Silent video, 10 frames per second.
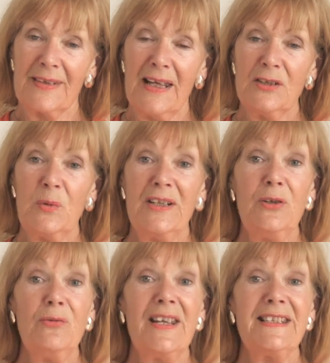And when
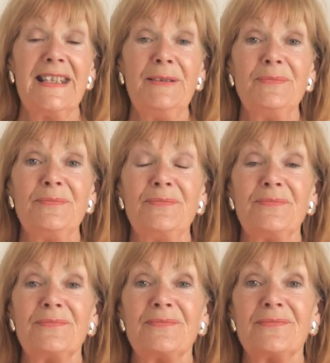you're ready,
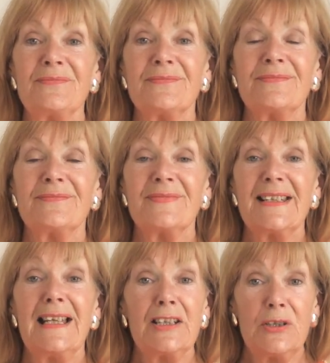
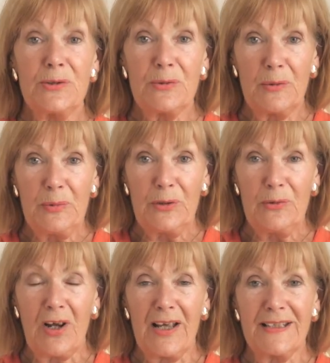I'd like you to open
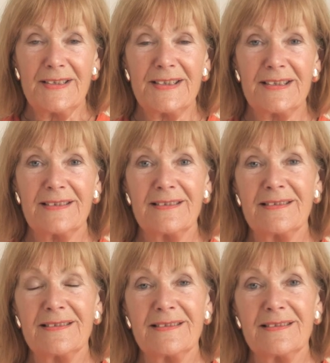your eyes
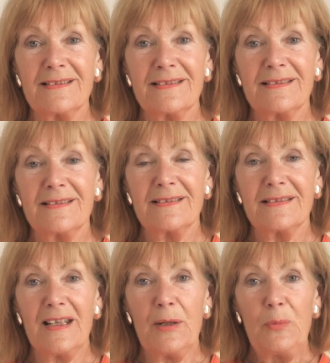
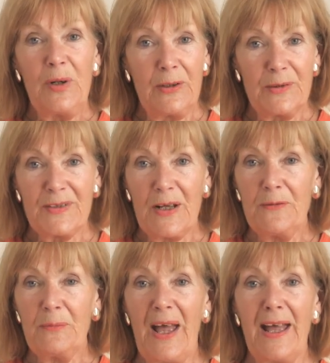and bring
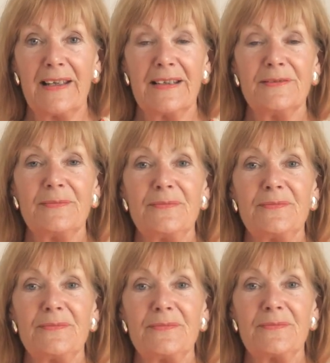yourself back
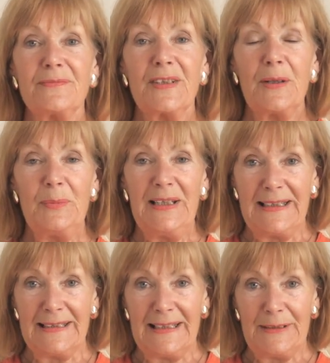
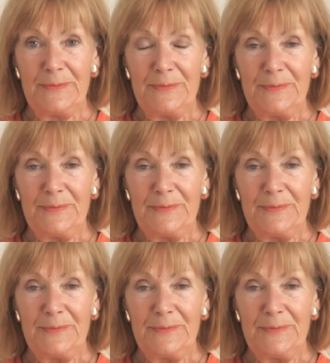completely.